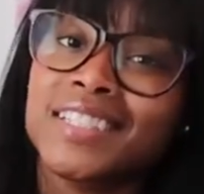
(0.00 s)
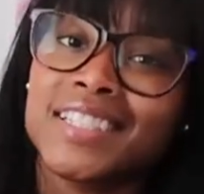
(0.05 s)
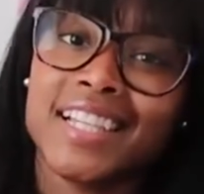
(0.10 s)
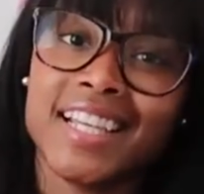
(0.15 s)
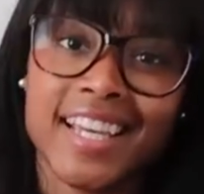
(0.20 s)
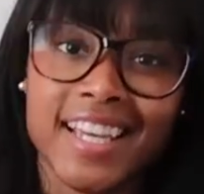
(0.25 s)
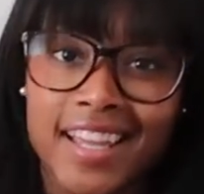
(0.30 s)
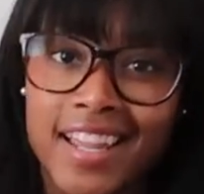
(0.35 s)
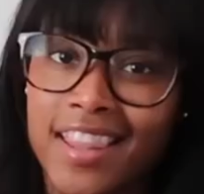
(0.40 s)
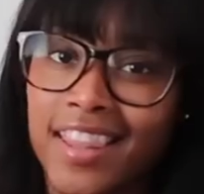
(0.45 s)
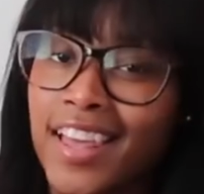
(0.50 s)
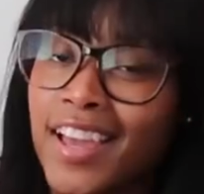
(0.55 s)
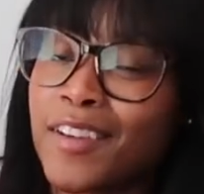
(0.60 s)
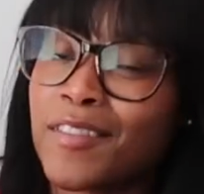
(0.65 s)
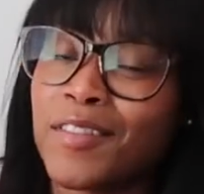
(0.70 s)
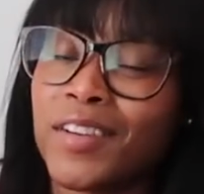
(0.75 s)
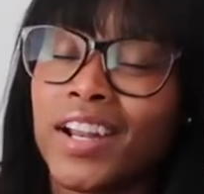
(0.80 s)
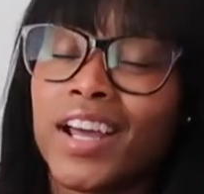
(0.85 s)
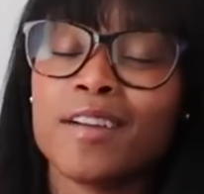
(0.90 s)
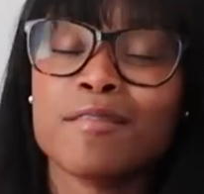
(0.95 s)
it. Like,
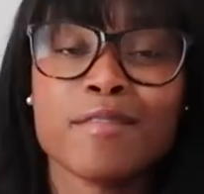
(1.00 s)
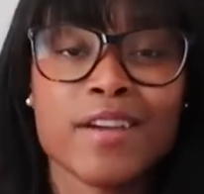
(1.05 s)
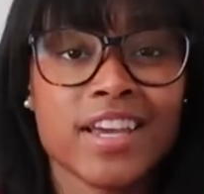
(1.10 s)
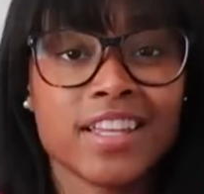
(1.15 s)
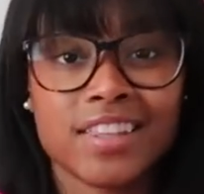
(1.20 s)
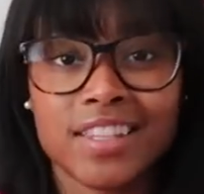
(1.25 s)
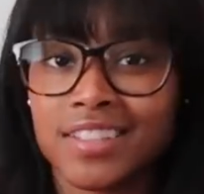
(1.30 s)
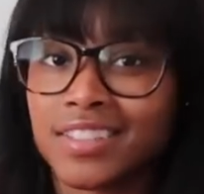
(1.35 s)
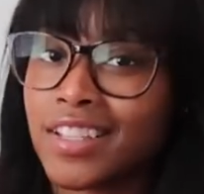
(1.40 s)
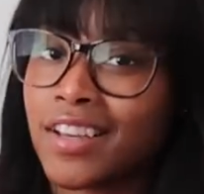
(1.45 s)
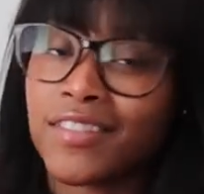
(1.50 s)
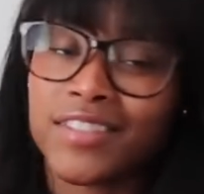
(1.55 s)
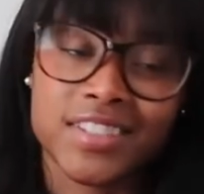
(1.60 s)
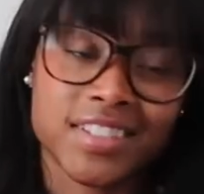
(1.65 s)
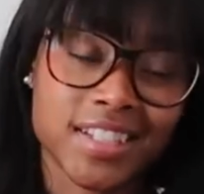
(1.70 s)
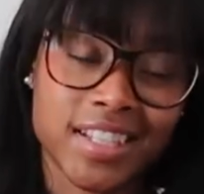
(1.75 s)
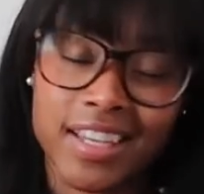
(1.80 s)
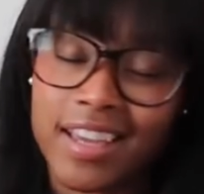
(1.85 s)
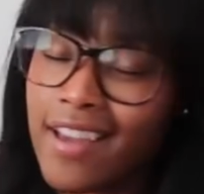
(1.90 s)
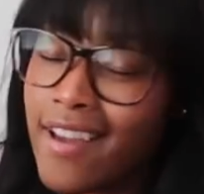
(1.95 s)
when I made this, I was
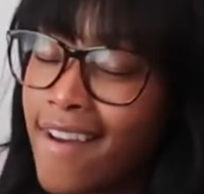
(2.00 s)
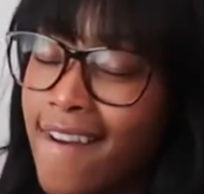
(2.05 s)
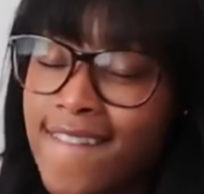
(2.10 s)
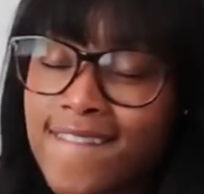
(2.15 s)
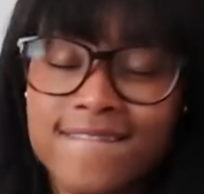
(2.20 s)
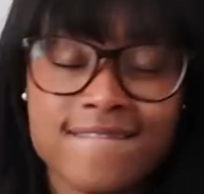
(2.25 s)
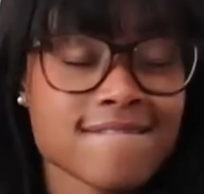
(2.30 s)
like, yeah,